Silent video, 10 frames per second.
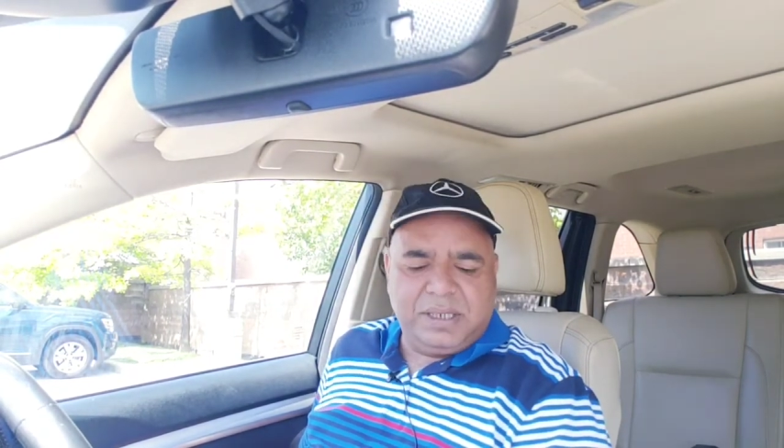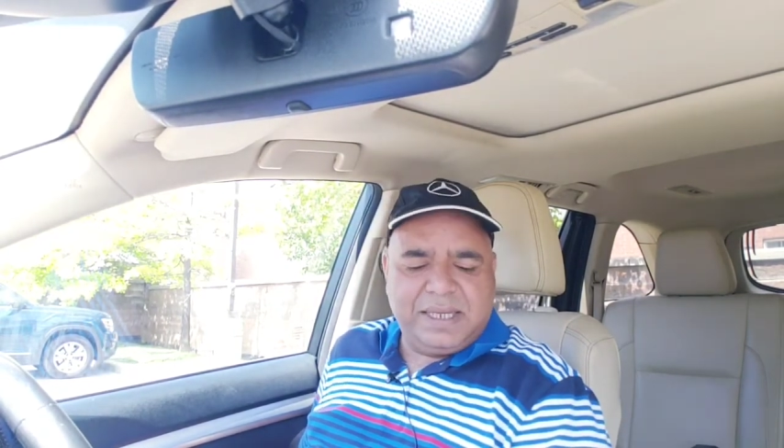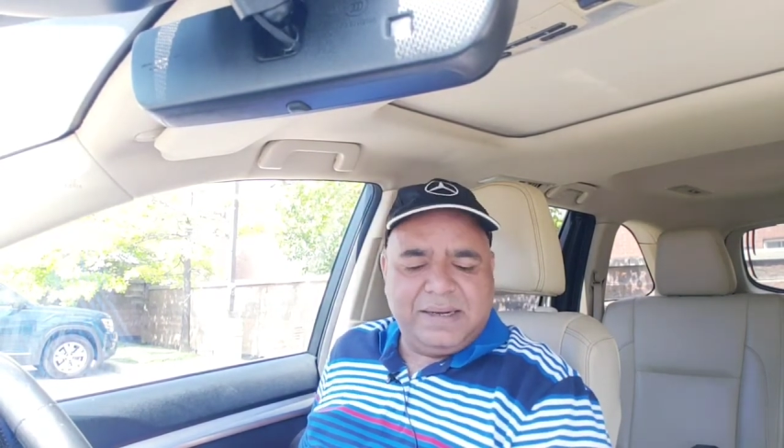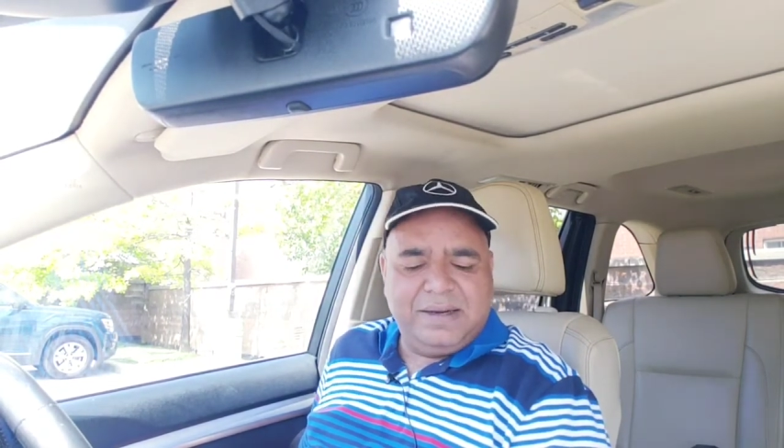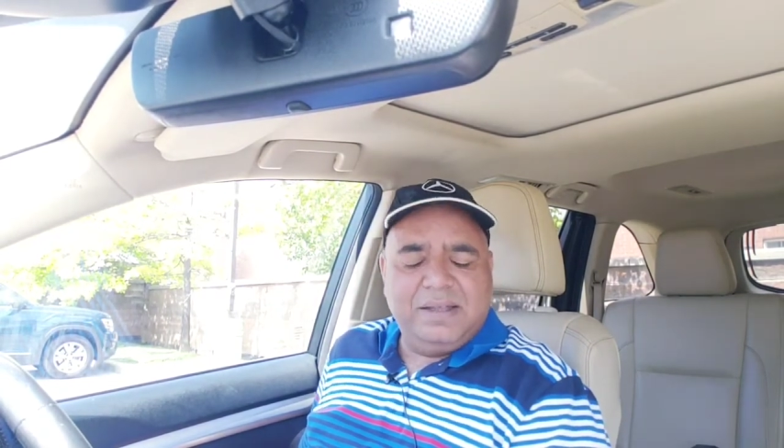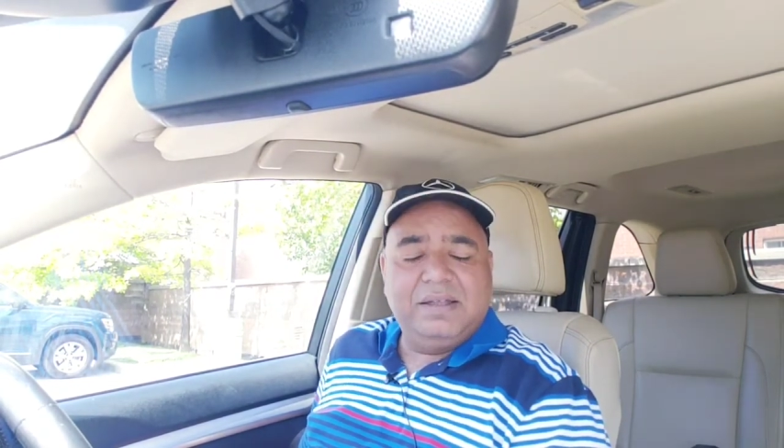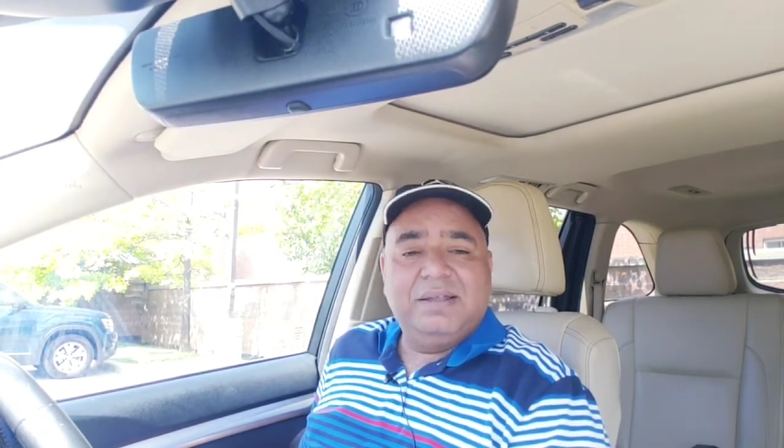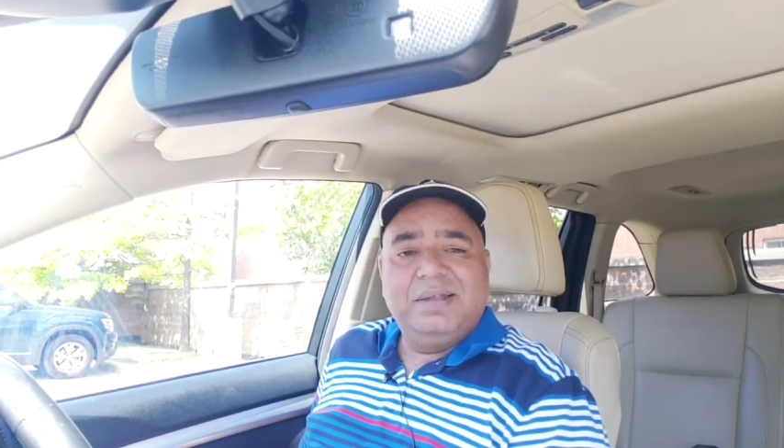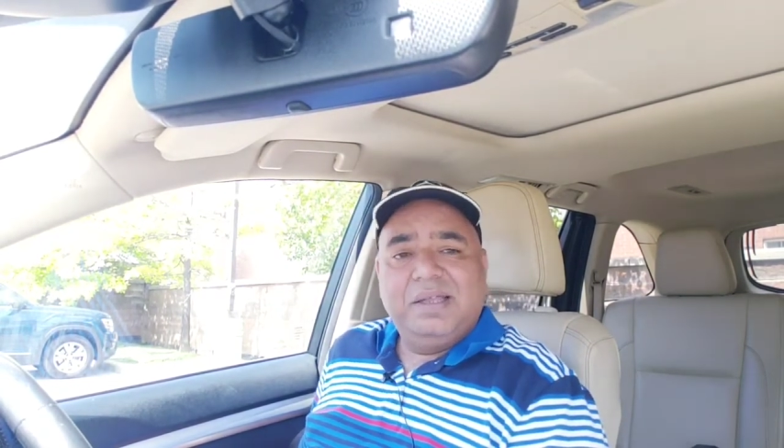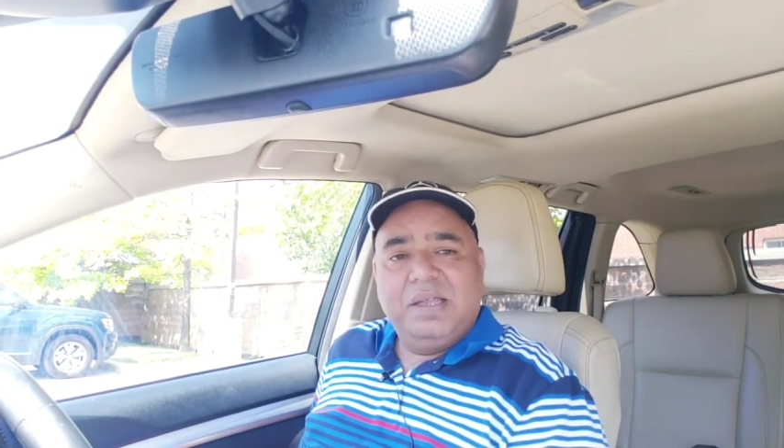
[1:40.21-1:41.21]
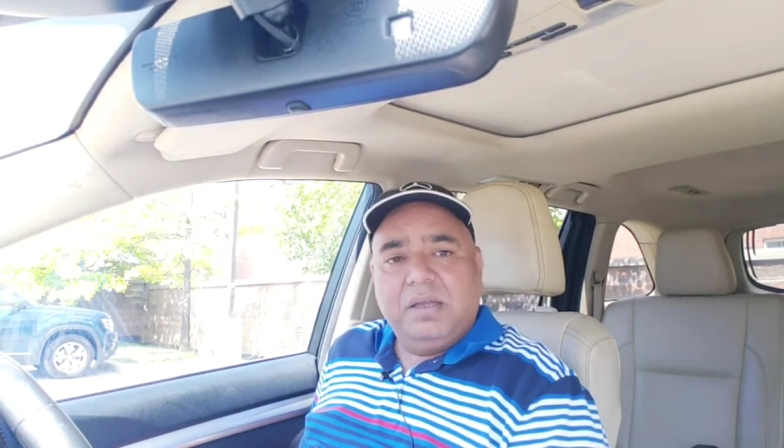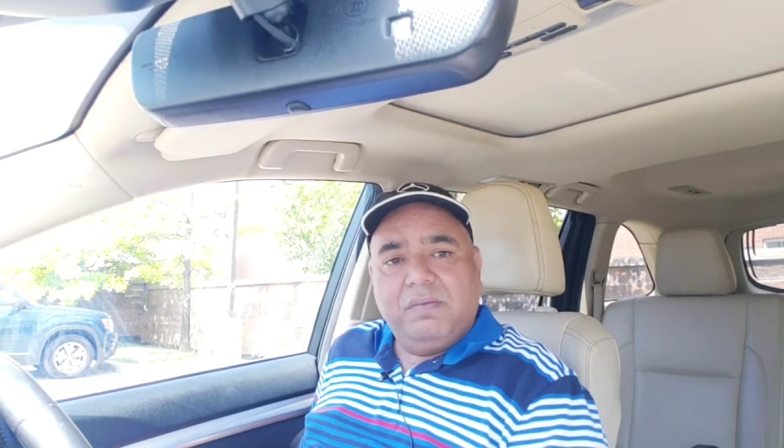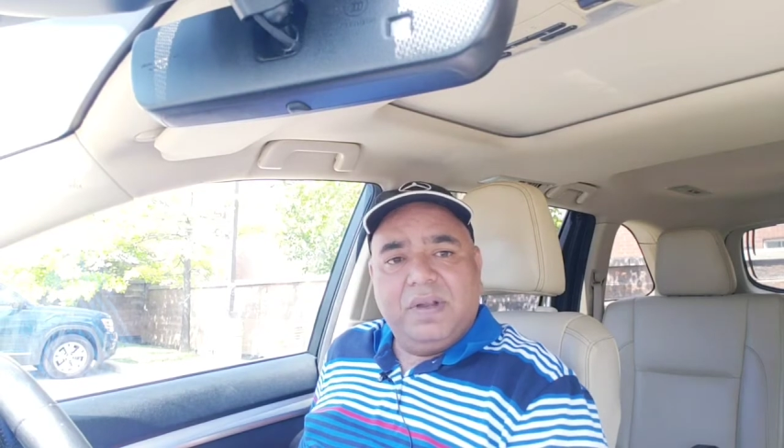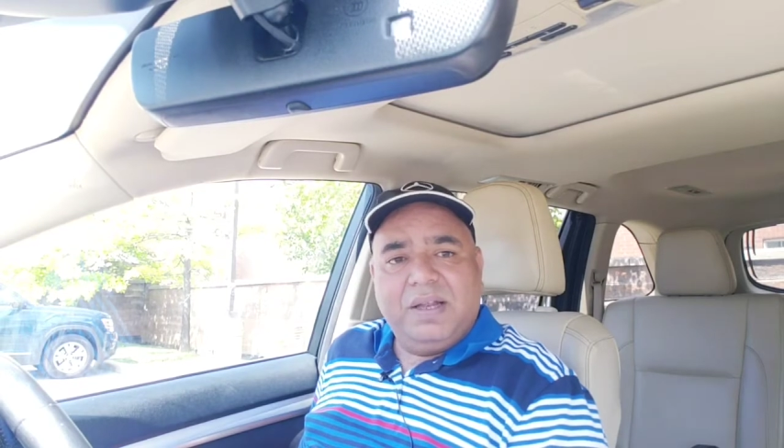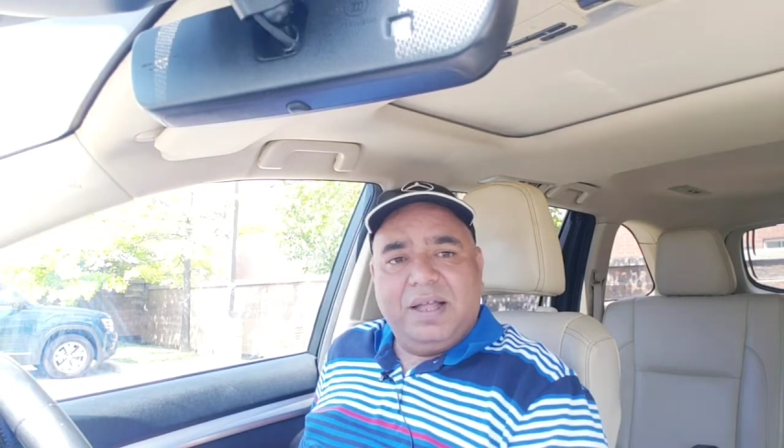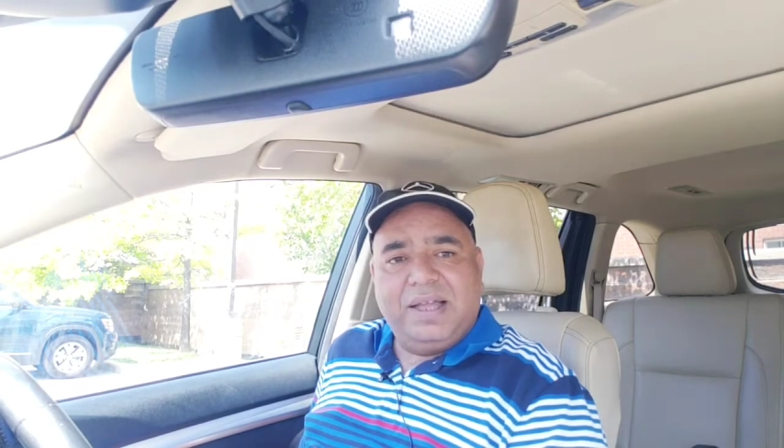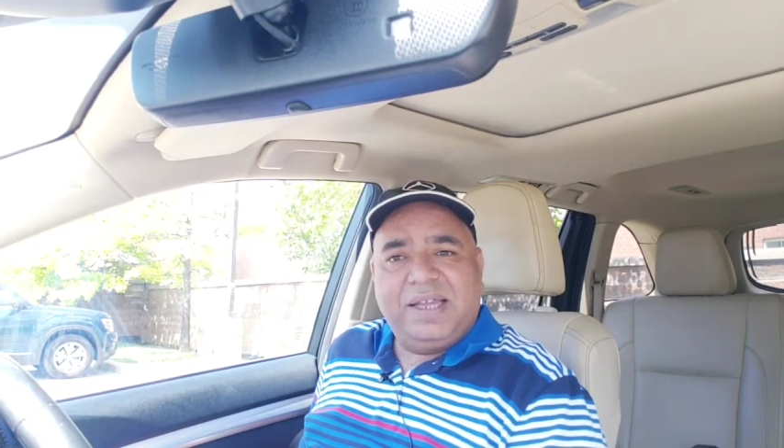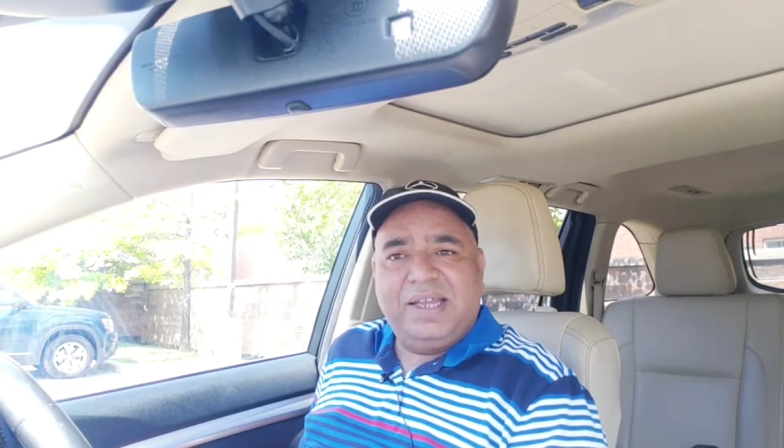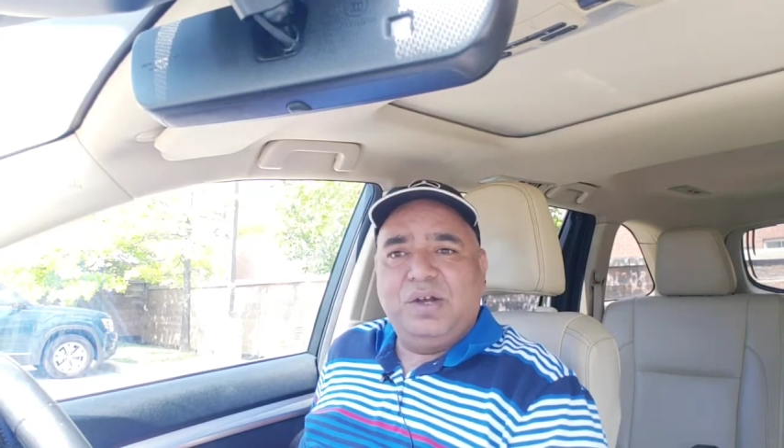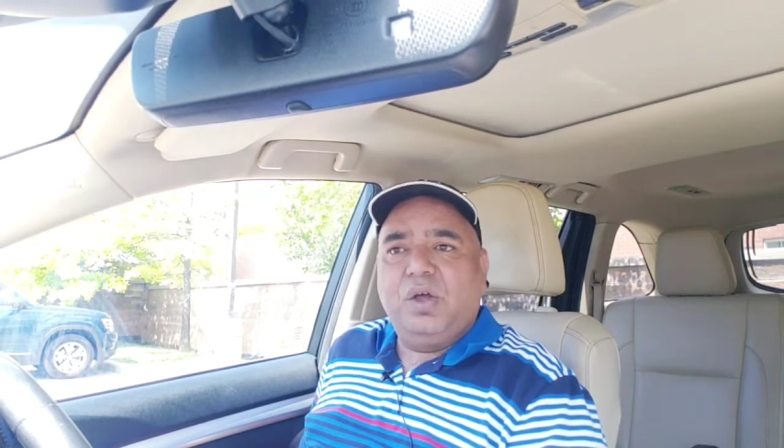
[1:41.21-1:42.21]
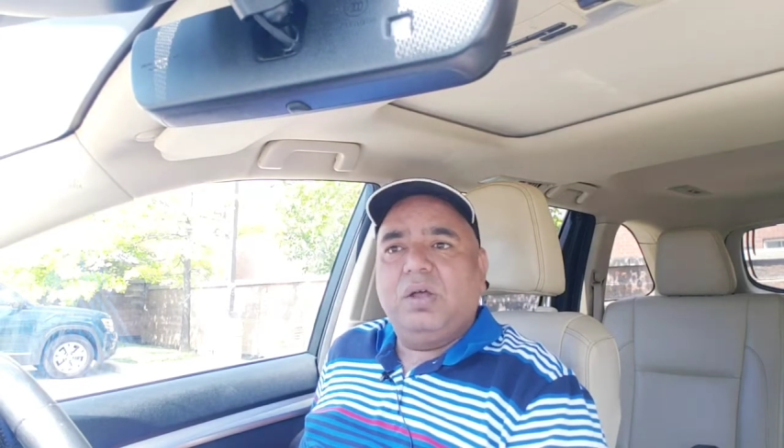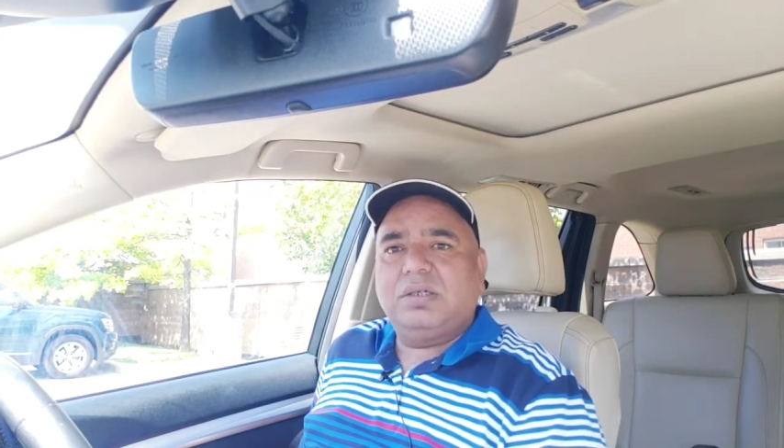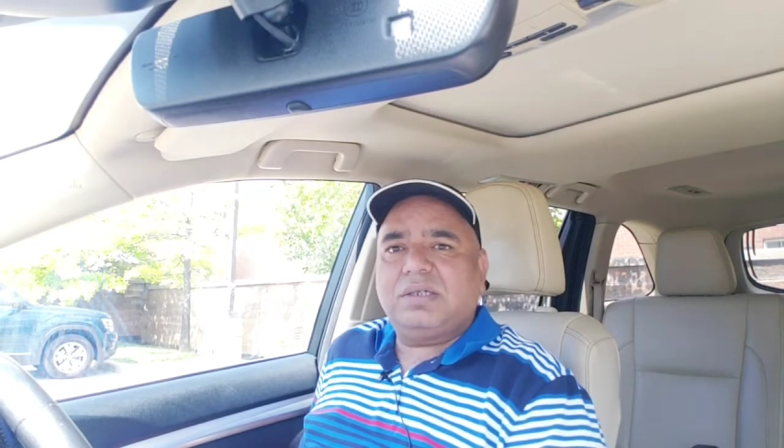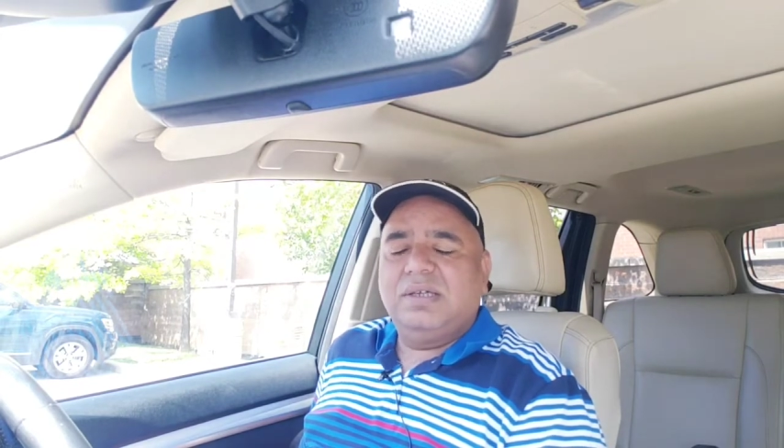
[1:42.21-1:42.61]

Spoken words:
Canada? Well, I cannot